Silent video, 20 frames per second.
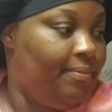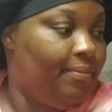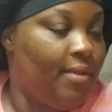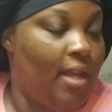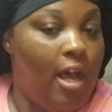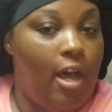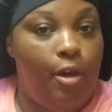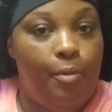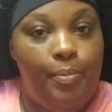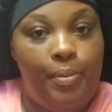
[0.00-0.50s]

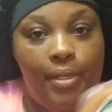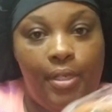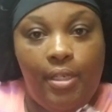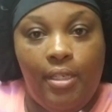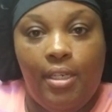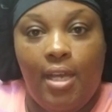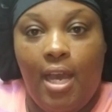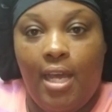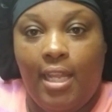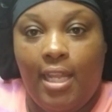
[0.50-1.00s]
I'll
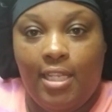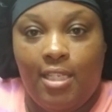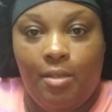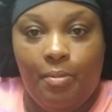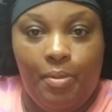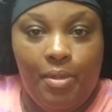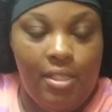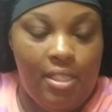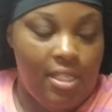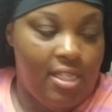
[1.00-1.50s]
put, I like to
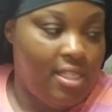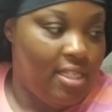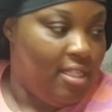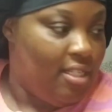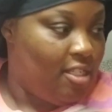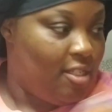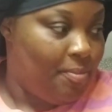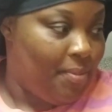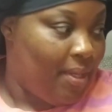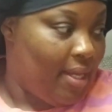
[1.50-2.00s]
put this in
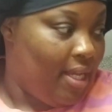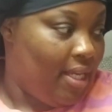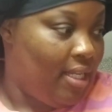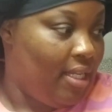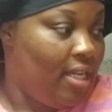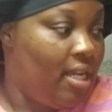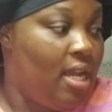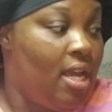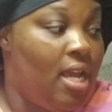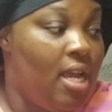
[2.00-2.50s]
the spaghetti
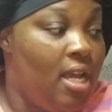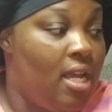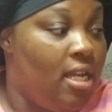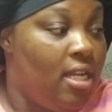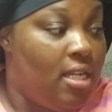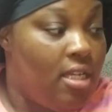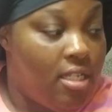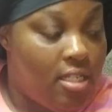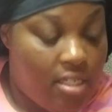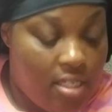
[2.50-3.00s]

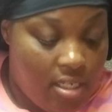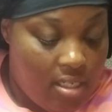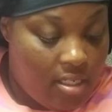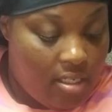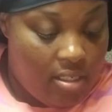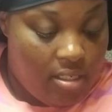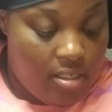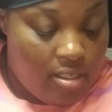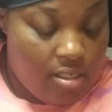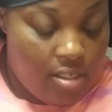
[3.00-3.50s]

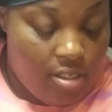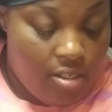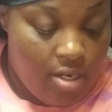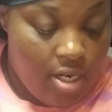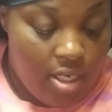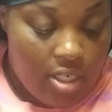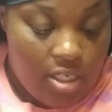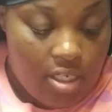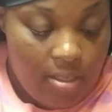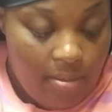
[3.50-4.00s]
to
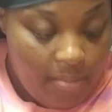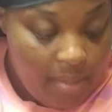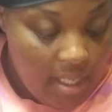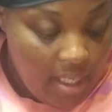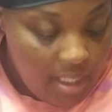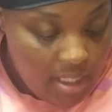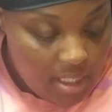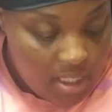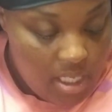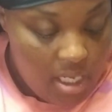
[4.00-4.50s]
stretch the
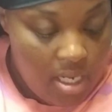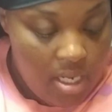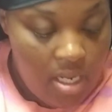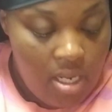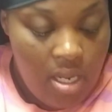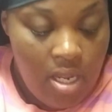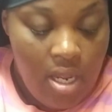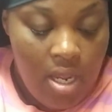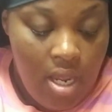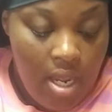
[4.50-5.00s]
meat.
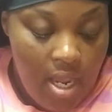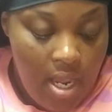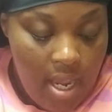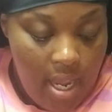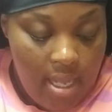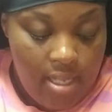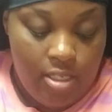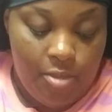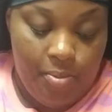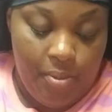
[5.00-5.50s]

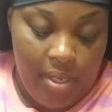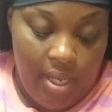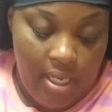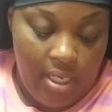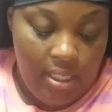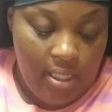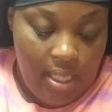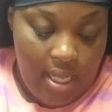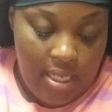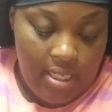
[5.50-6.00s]
And
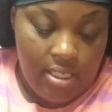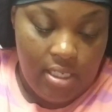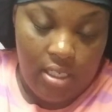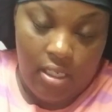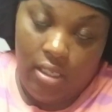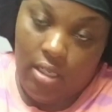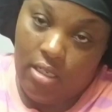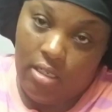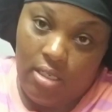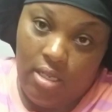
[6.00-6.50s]
spaghetti lasts a
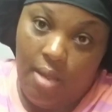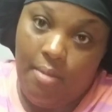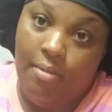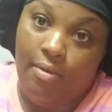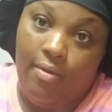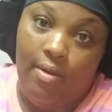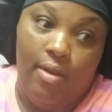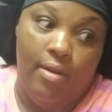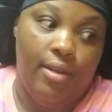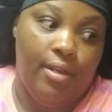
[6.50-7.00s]
long time
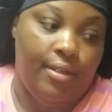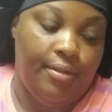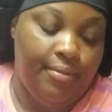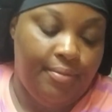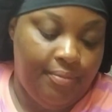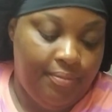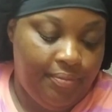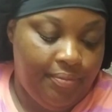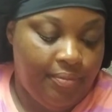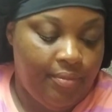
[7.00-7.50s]
around
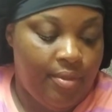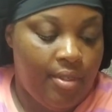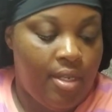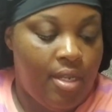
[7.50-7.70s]
here.